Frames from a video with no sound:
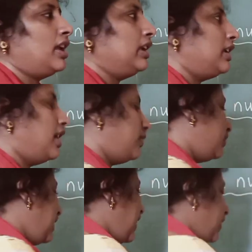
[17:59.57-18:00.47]

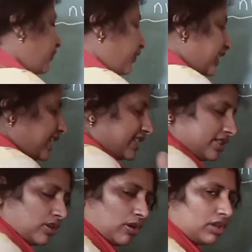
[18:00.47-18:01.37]
Now, if it
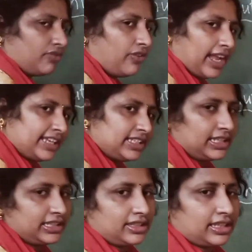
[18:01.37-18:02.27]
does not find the